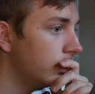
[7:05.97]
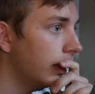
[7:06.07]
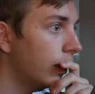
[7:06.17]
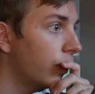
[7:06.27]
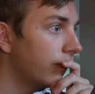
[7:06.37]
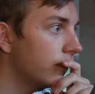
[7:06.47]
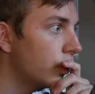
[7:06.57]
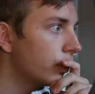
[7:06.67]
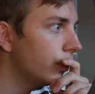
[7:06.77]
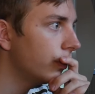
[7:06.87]
like all the
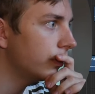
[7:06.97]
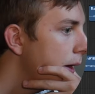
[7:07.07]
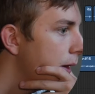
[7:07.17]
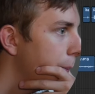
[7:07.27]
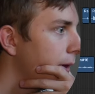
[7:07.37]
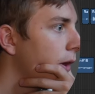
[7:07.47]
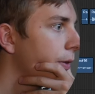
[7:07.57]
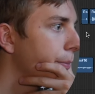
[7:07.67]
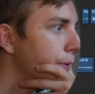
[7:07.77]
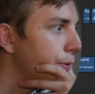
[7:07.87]
vocals, but
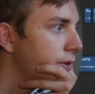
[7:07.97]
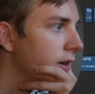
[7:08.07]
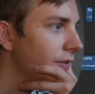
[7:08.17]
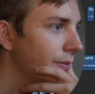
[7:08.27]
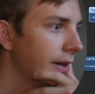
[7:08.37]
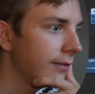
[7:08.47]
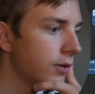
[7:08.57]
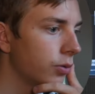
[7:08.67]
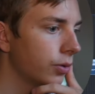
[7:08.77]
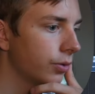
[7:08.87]
all the blue stuff is my
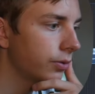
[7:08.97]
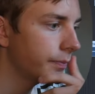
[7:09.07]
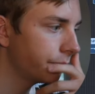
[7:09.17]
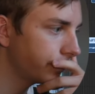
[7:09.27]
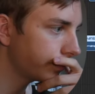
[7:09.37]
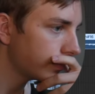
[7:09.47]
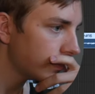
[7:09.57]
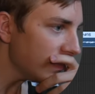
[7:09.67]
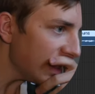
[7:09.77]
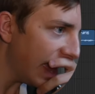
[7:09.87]
vocals.
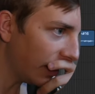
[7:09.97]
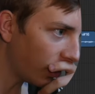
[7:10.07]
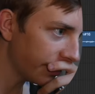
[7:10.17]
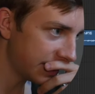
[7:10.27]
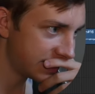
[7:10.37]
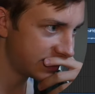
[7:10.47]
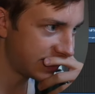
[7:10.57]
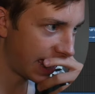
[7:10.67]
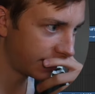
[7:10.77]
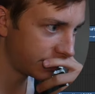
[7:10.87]
And all this
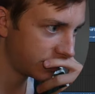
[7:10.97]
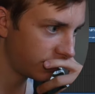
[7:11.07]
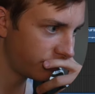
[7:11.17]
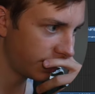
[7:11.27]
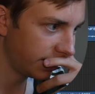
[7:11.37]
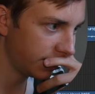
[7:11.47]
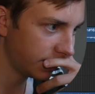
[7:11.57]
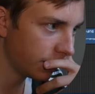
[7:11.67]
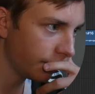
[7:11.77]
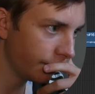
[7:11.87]
stacked stuff right
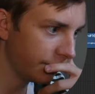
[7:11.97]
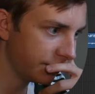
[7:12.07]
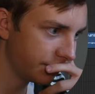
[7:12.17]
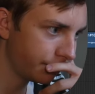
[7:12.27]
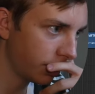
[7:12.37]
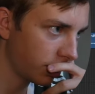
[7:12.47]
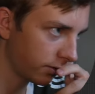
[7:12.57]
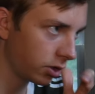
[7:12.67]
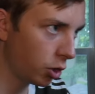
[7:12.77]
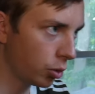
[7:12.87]
here, this is part
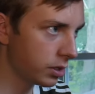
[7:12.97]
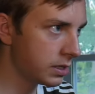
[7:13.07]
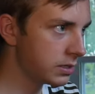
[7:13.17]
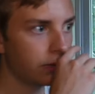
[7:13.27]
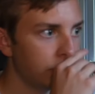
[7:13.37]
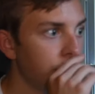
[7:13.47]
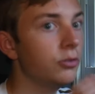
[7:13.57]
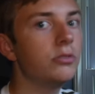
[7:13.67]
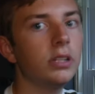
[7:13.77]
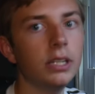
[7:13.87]
of a chorus.
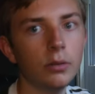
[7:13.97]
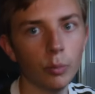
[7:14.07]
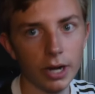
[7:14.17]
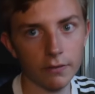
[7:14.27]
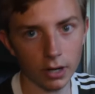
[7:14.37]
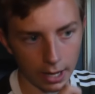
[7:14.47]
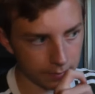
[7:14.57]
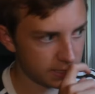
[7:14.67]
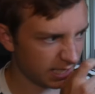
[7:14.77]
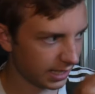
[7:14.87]
Usually whenever
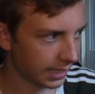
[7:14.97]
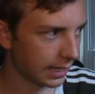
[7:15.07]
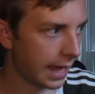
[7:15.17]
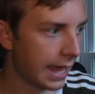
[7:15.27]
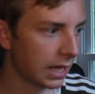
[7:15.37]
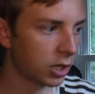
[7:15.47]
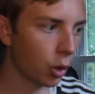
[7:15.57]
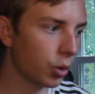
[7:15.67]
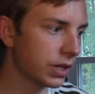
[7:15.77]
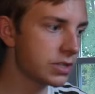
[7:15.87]
I'm singing a
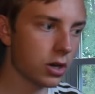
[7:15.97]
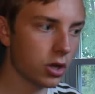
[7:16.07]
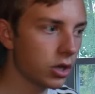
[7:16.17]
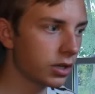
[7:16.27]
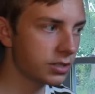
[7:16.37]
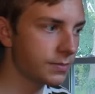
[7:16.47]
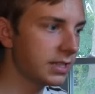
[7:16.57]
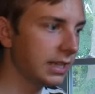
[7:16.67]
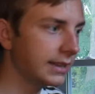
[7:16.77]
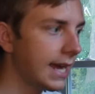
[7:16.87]
chorus or a hook or
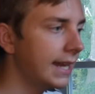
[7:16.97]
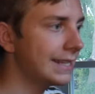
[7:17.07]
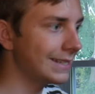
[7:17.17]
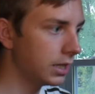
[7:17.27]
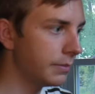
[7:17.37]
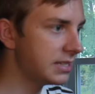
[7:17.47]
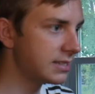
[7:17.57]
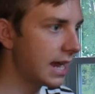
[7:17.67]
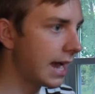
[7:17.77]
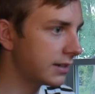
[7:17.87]
something like that, it's gonna be
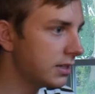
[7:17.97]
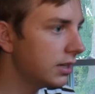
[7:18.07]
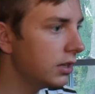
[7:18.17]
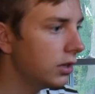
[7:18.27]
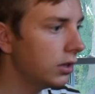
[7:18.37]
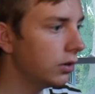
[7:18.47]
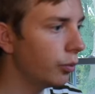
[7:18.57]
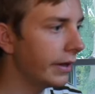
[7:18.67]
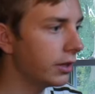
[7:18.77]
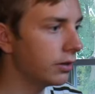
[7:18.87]
stacked.
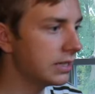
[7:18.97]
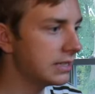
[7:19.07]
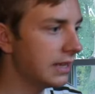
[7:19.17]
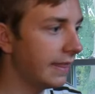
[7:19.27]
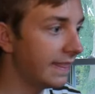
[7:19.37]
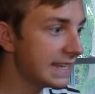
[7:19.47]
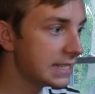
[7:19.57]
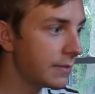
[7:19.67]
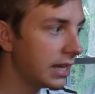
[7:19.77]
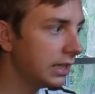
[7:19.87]
Whether it's
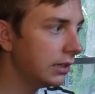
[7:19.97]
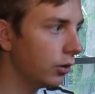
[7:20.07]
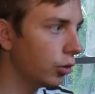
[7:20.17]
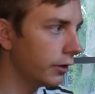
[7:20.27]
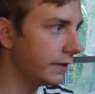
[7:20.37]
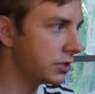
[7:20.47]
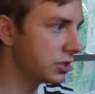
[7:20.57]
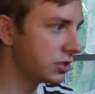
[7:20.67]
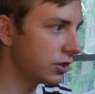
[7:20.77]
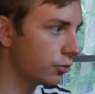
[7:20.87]
this many or if it's
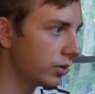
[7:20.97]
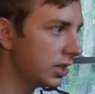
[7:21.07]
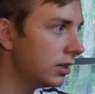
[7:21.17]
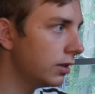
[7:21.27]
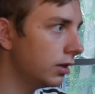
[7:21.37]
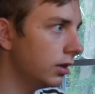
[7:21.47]
just 3,